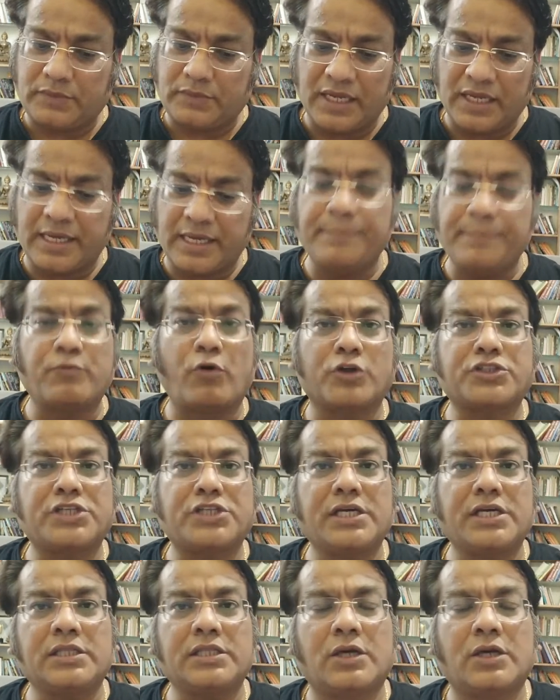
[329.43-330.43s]
keep
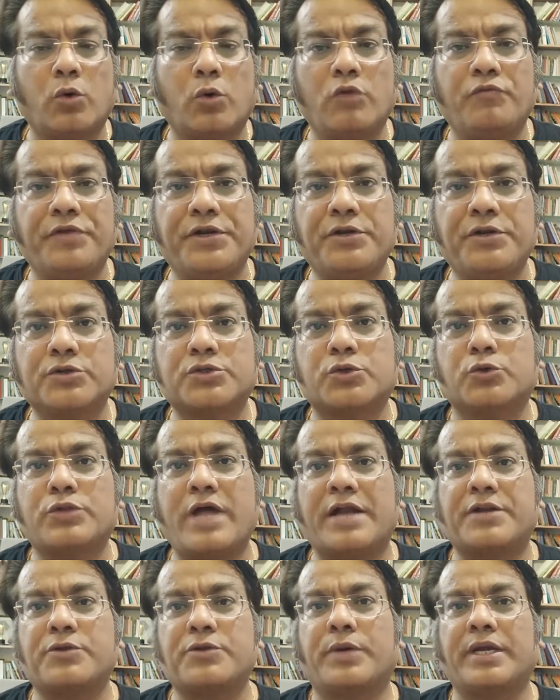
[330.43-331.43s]
watching the whole video so
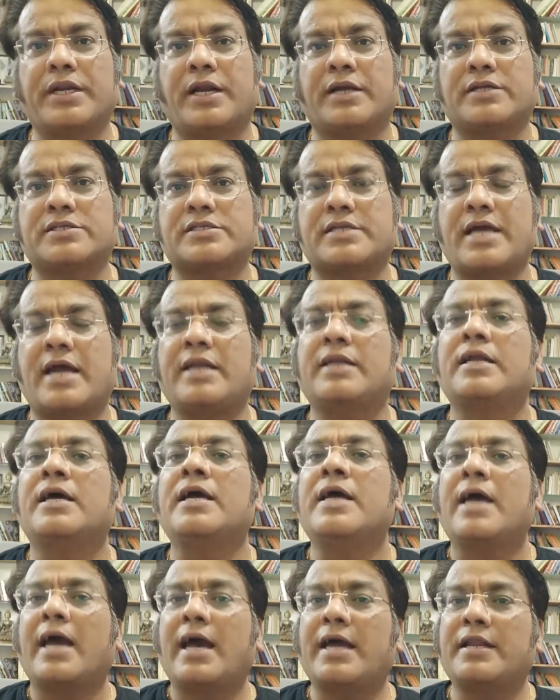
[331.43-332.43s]
that you can understand,
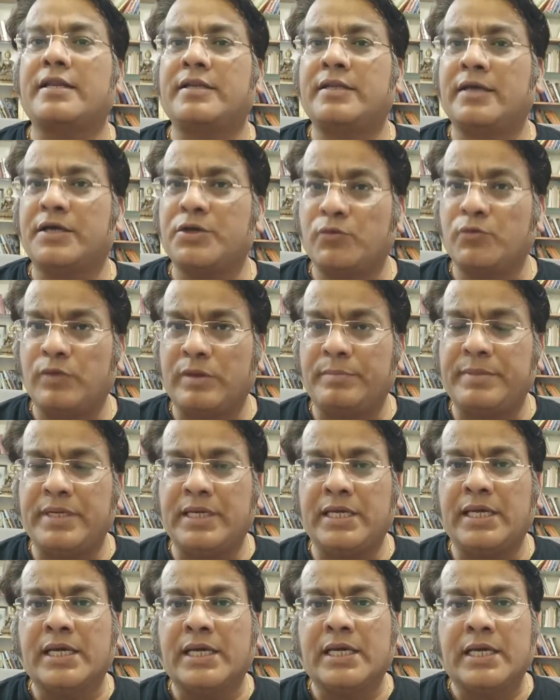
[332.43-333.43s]
and you will
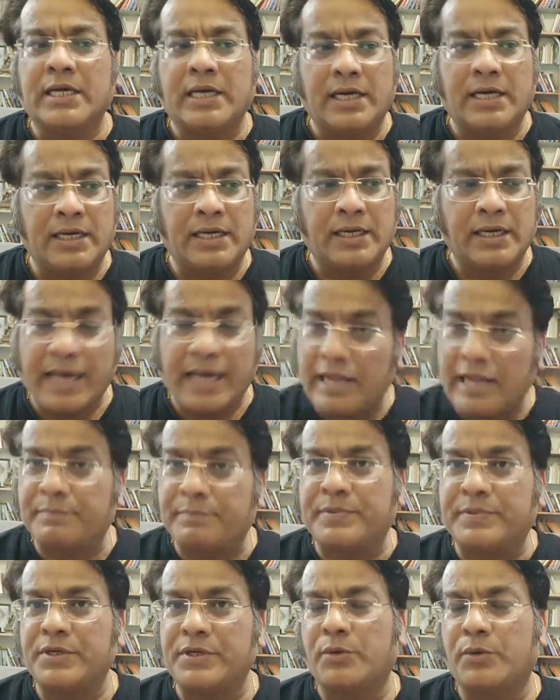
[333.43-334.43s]
be
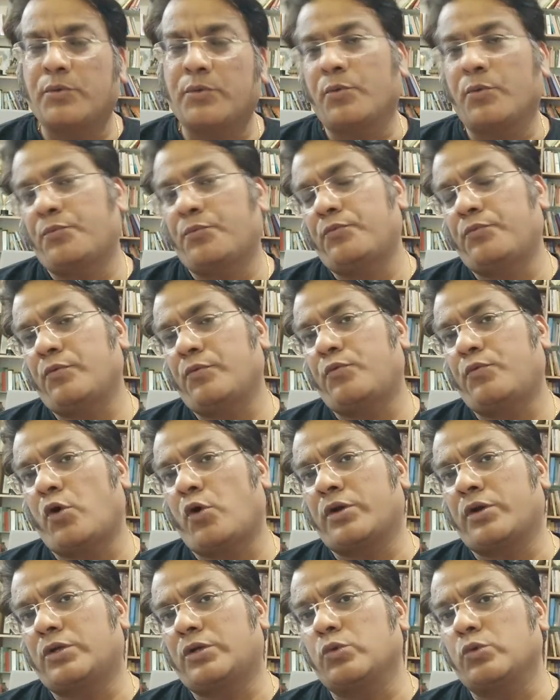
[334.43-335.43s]
helped
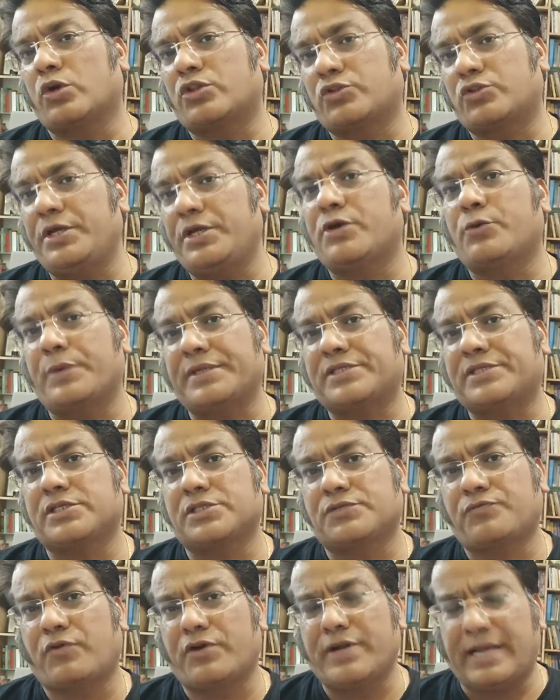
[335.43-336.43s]
for 2 or 3
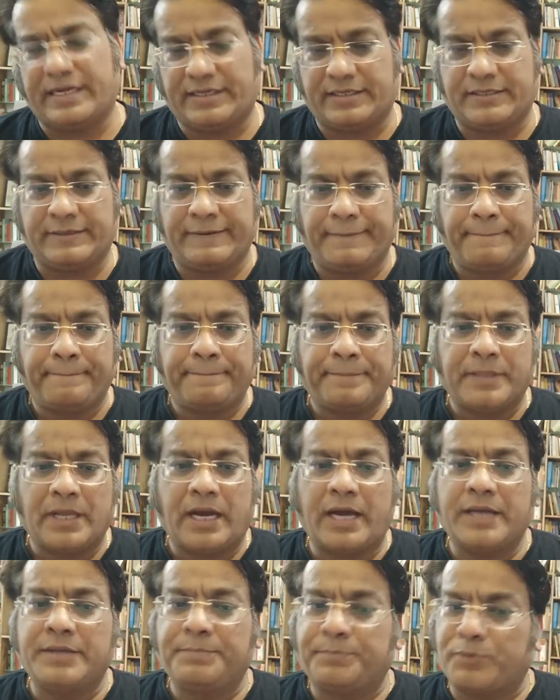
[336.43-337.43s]
questions for net.
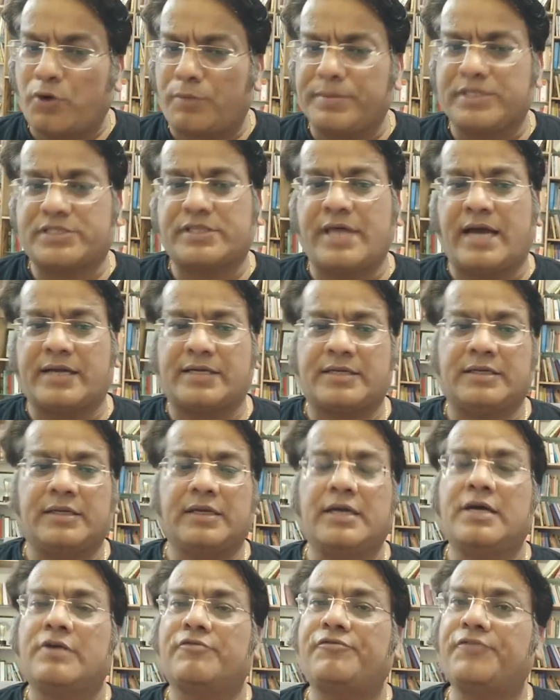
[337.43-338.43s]
I promise that.
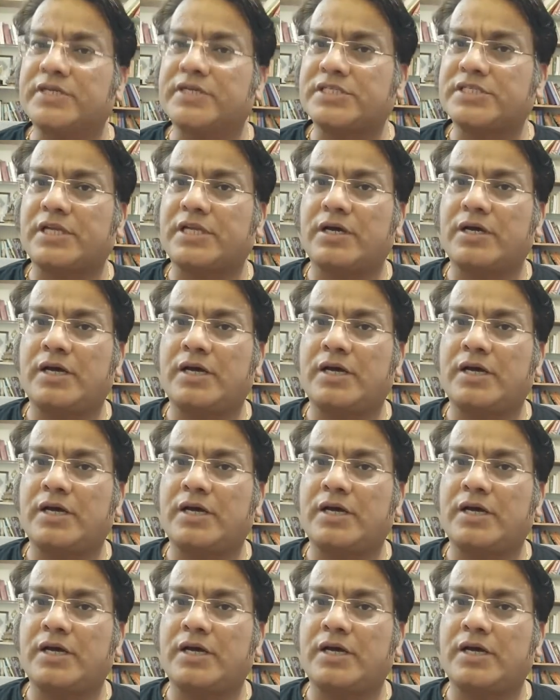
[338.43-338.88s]
First